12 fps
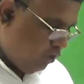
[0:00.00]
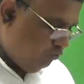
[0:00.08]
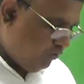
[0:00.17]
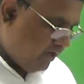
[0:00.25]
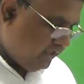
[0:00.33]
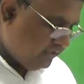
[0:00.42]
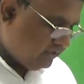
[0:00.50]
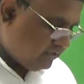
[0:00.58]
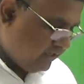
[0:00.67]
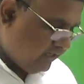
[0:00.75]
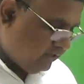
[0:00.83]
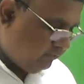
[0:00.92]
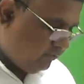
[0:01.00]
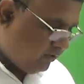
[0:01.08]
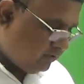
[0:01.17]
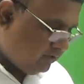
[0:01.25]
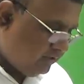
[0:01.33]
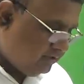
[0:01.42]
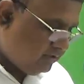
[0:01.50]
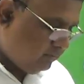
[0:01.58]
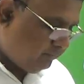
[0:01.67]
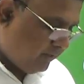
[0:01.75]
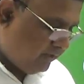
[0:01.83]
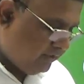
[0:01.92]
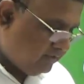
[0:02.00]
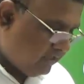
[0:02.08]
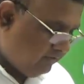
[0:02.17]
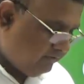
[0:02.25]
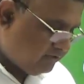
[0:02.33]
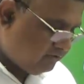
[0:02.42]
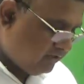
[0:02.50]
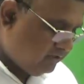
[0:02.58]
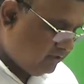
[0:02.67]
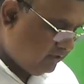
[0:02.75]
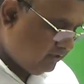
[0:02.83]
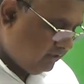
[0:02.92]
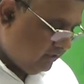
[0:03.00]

far it is correct for the regional parties have strengthened